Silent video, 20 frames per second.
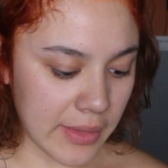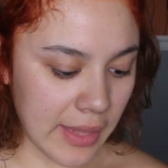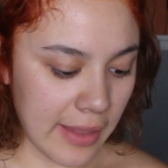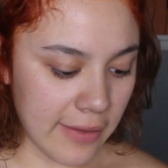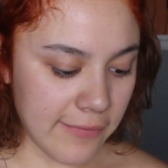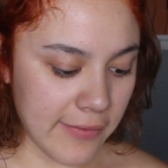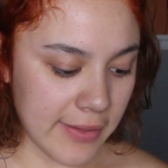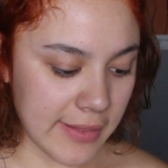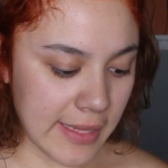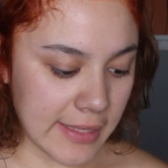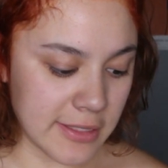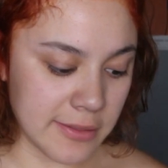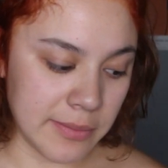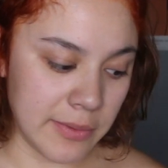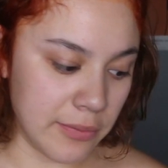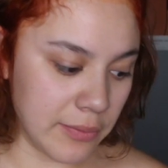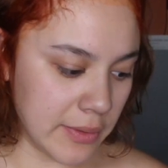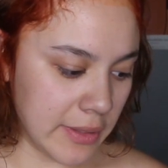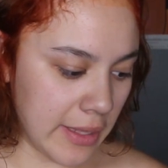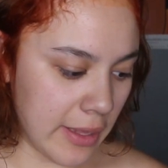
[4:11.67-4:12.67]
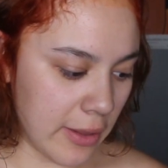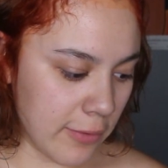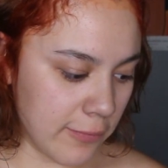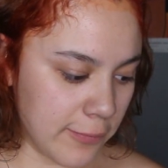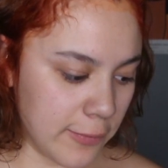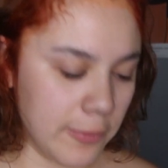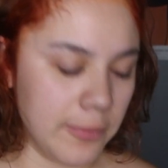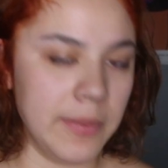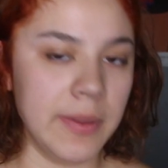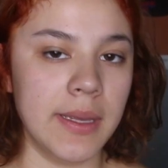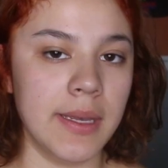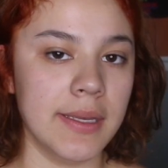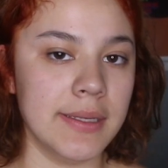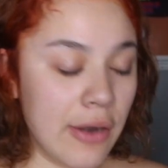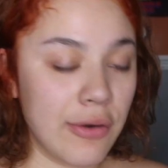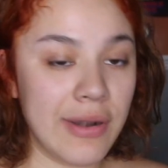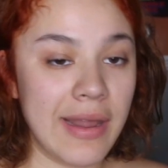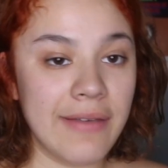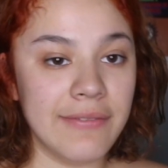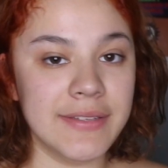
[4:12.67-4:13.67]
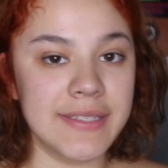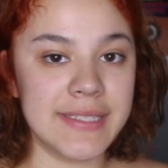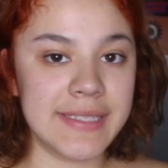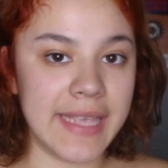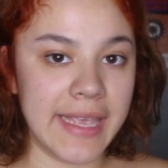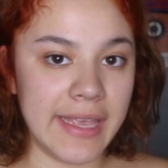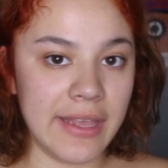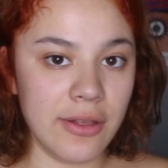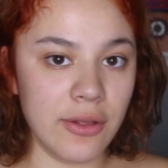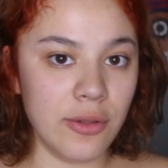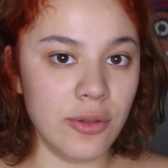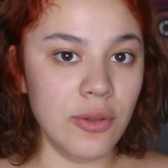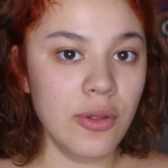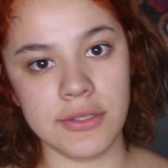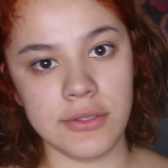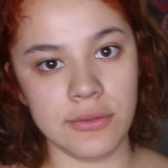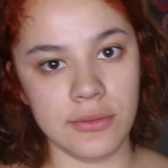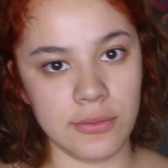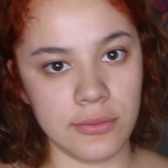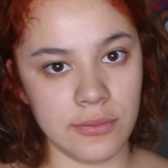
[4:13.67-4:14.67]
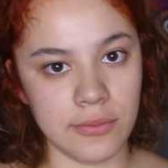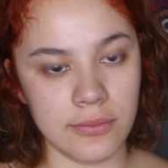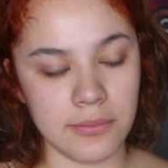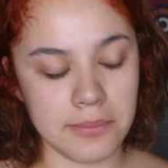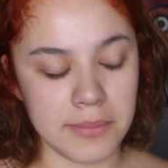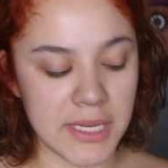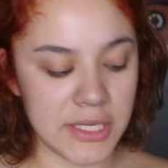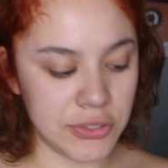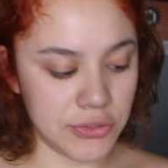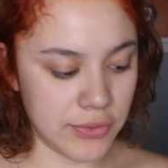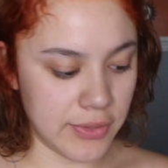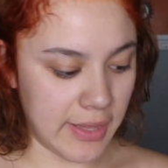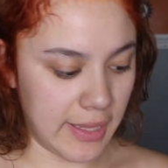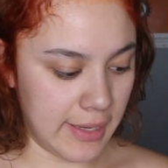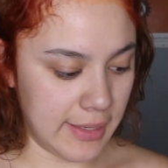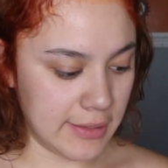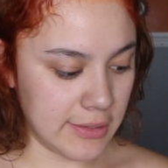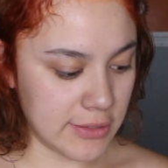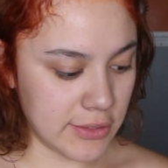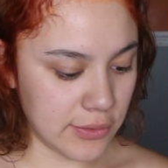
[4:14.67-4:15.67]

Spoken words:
I find that to be really helpful because I don't have a scale to measure that.